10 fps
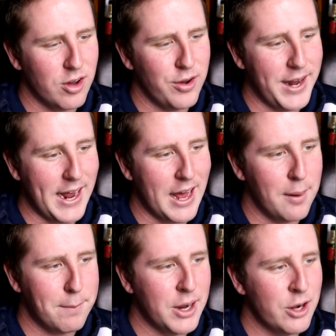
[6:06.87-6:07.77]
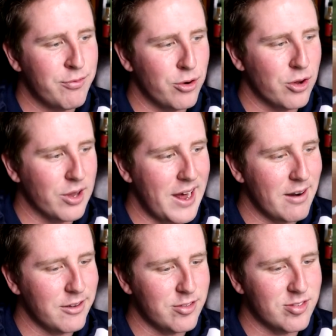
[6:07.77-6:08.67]
Oh, yeah. Beautiful,
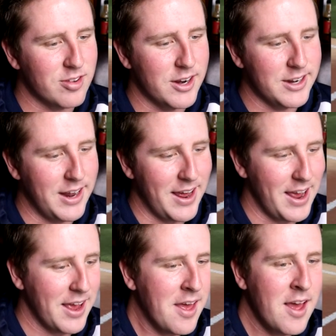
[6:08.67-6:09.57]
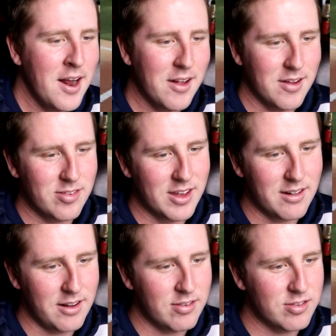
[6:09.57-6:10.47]
cloudy, sunny day. Let's
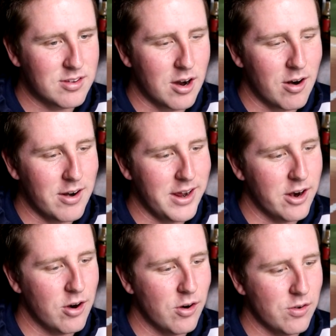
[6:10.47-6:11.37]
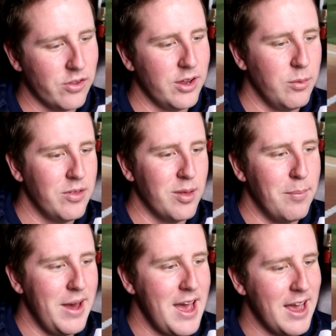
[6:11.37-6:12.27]
get this started early with a
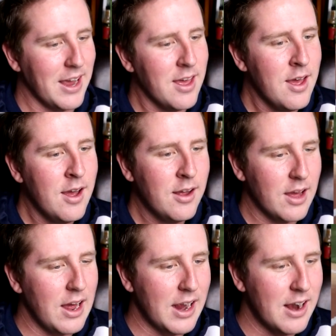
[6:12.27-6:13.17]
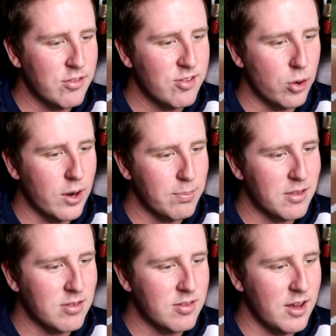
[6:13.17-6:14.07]
bang. I got to soak up
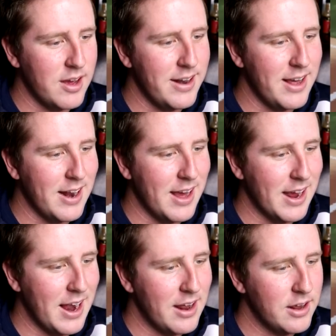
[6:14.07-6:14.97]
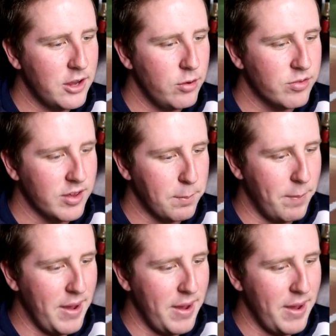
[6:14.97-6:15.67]
the sun and I got to use it.